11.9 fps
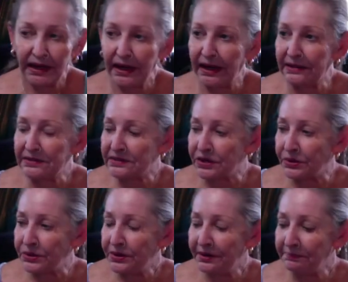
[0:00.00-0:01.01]
And so
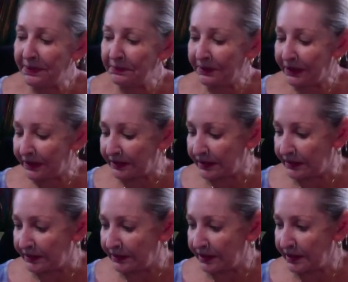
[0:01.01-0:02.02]
you have people out there
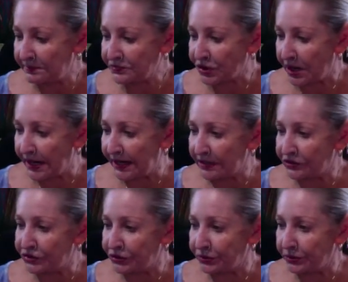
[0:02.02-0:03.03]
that keep trying
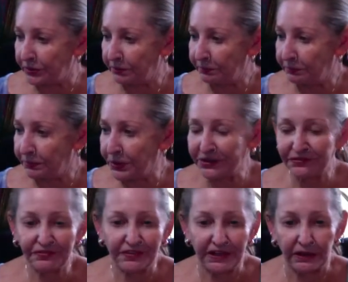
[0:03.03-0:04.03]
to put
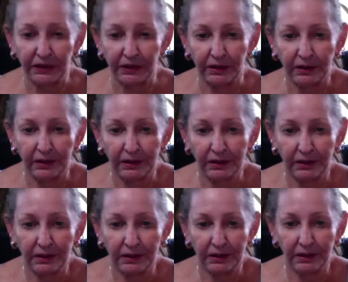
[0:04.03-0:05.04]
fear
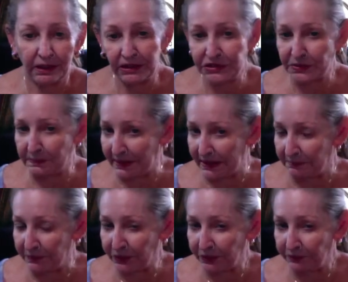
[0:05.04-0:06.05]
into
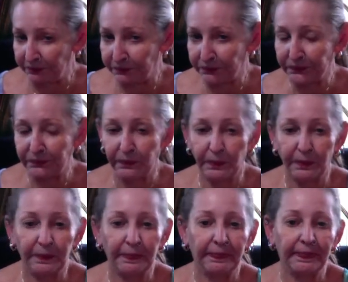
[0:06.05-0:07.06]
people
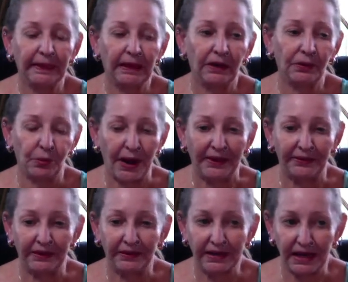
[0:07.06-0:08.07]

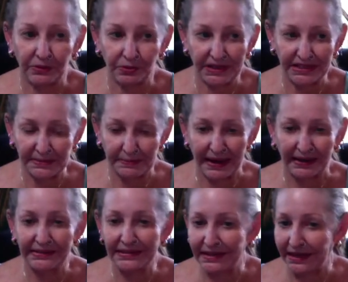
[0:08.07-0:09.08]
rather than respect
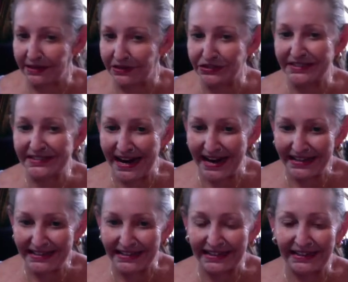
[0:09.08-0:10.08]
and
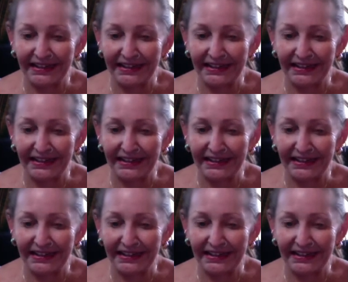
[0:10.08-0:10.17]
understanding.